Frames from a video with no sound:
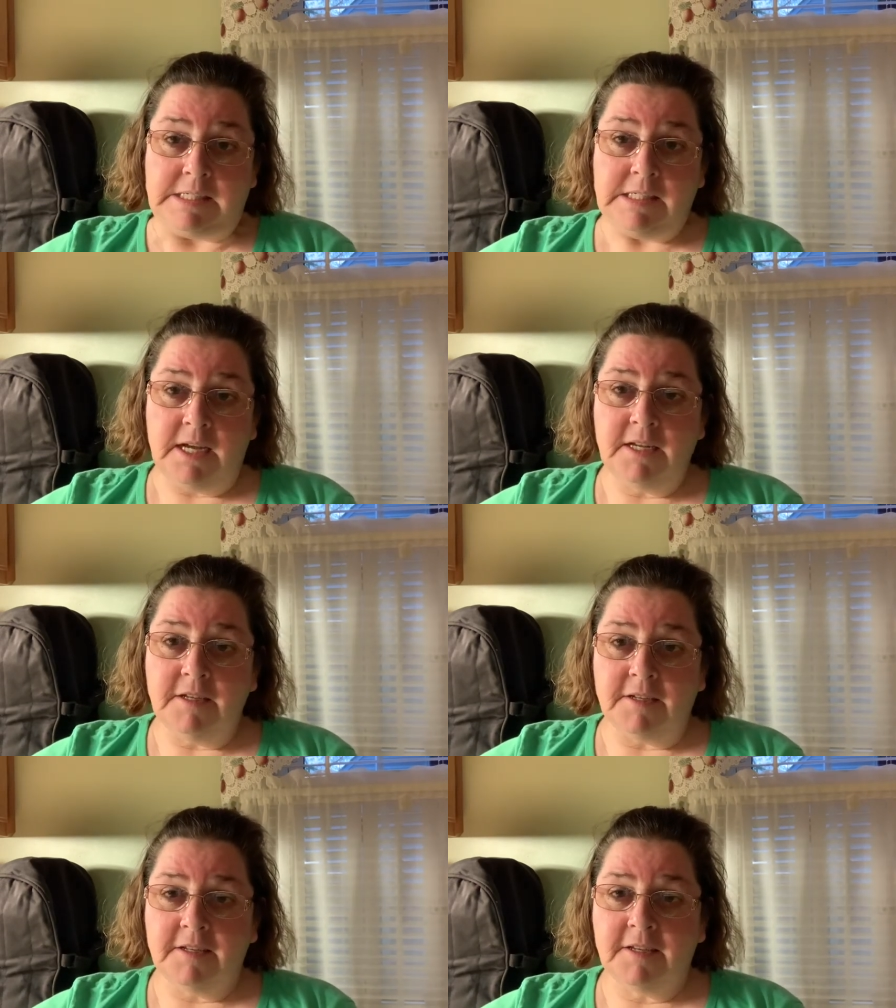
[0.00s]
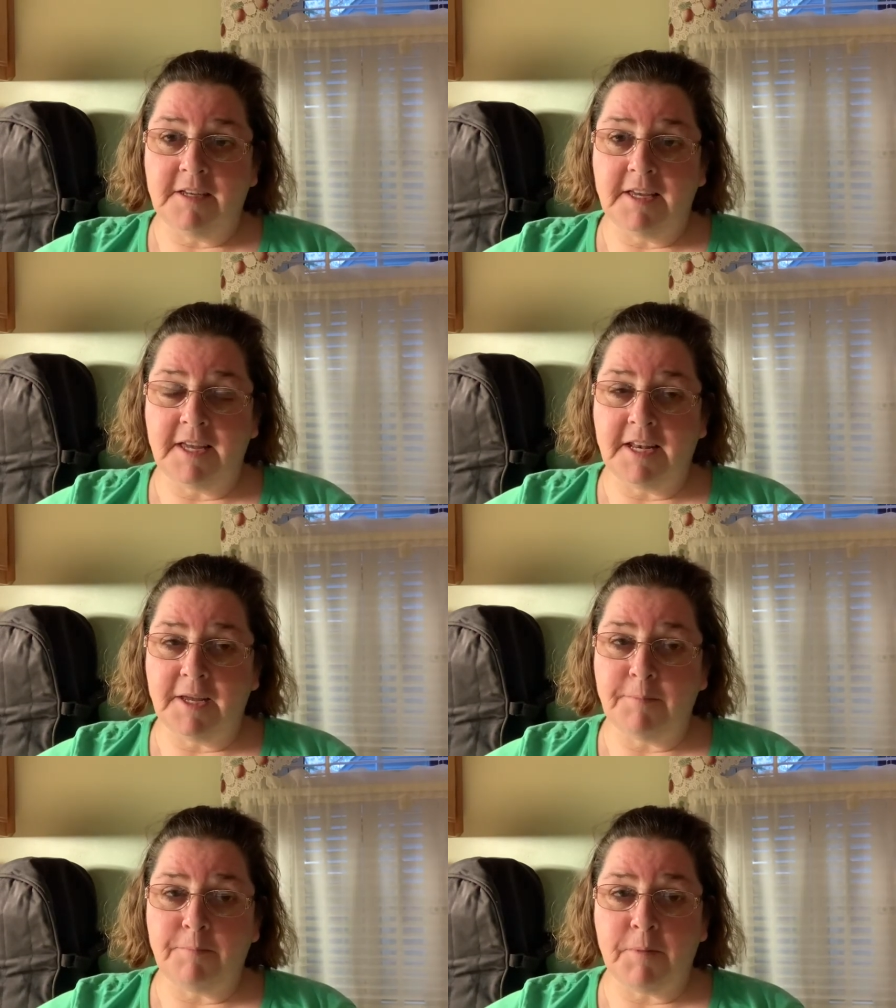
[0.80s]
I did. And
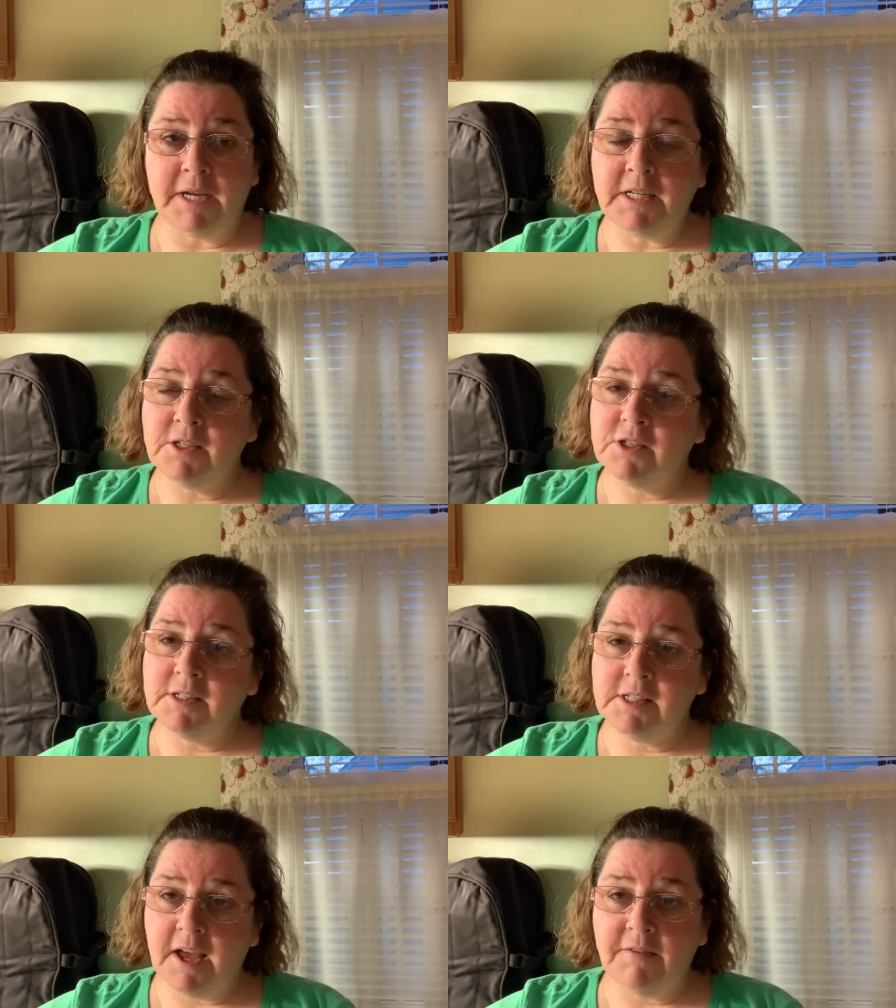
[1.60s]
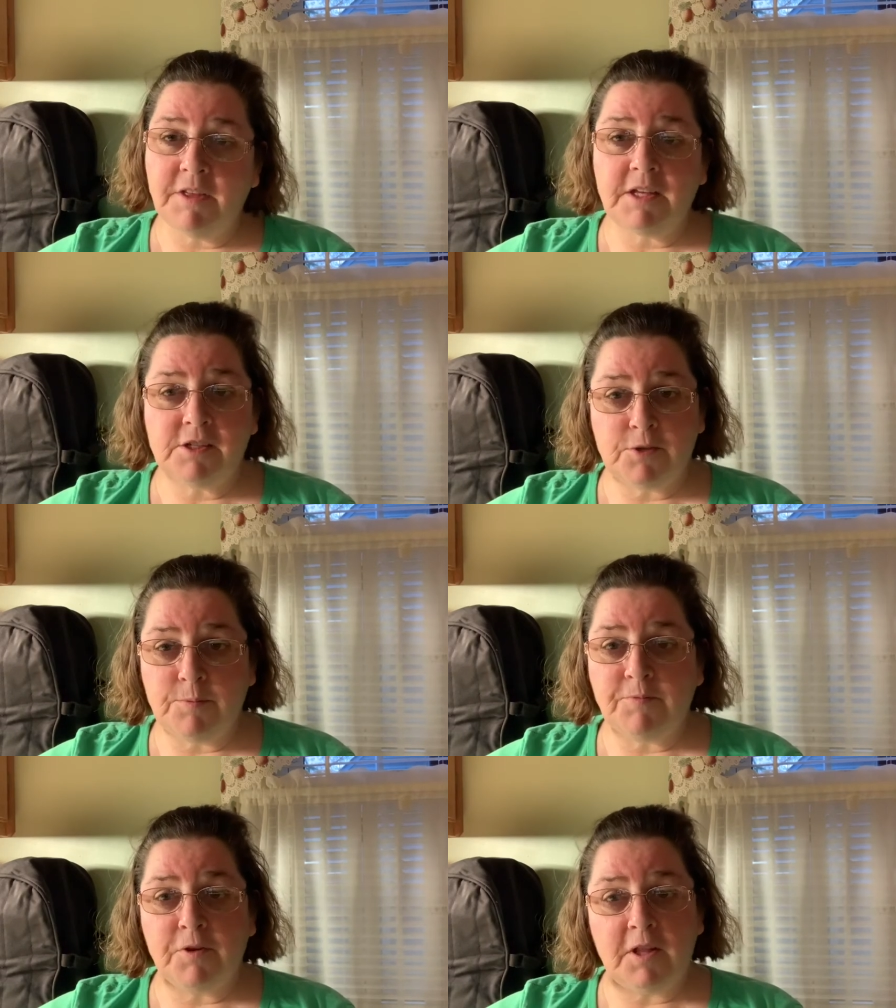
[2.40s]
I might just have that soup
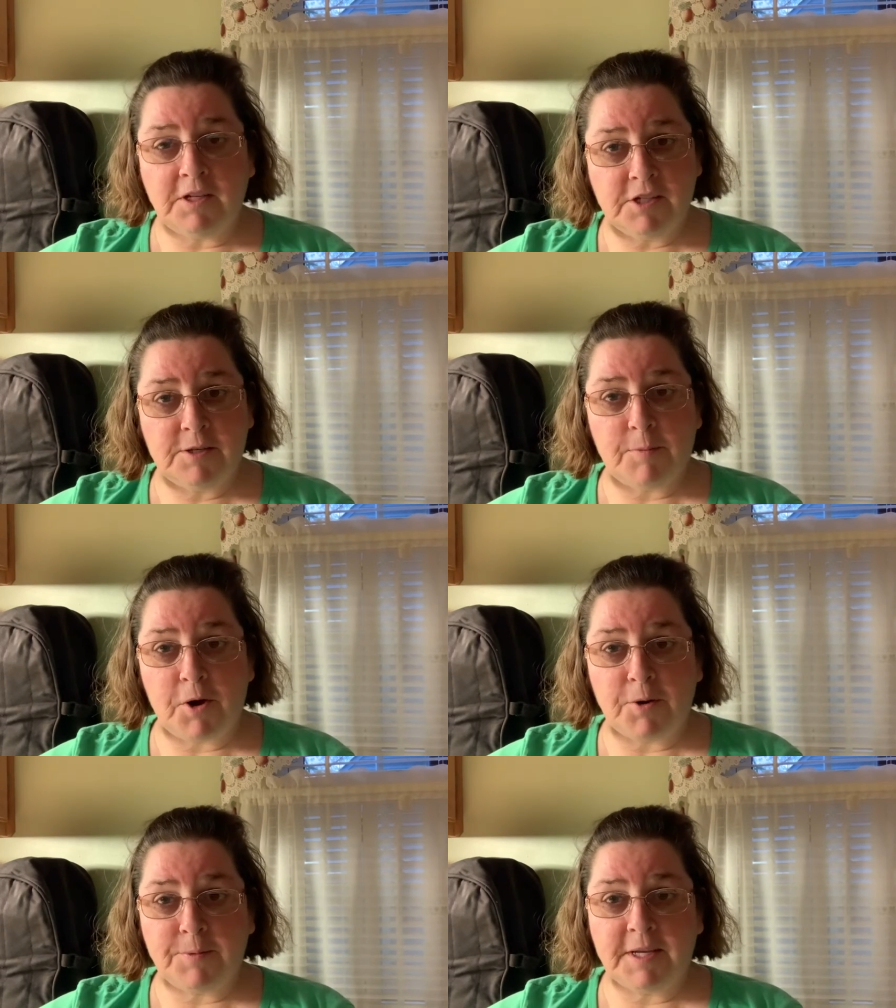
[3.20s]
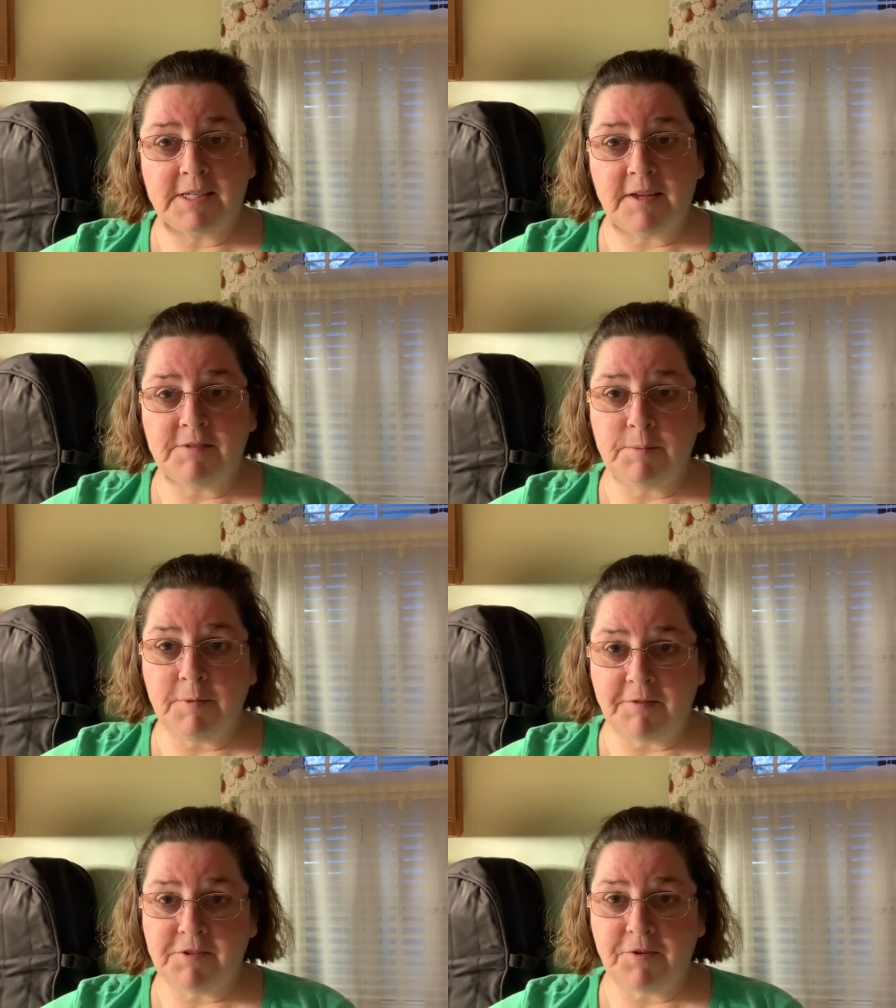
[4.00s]
for lunch tomorrow because I have some
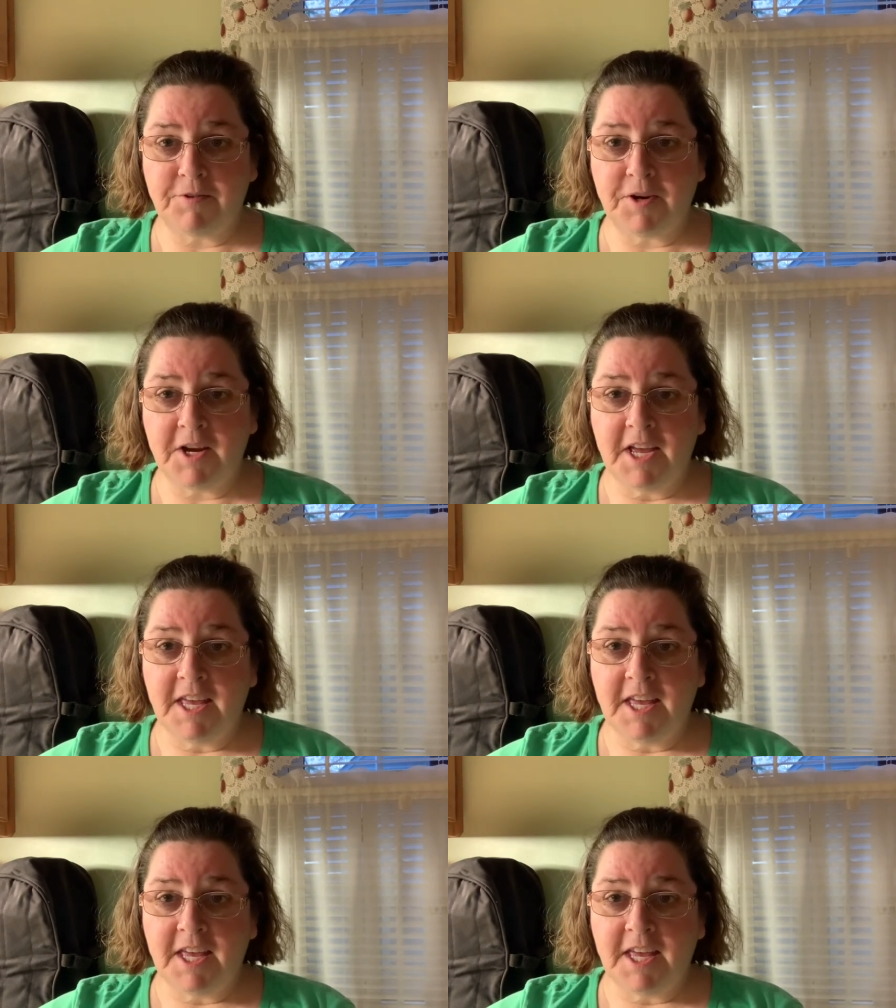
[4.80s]
leftover.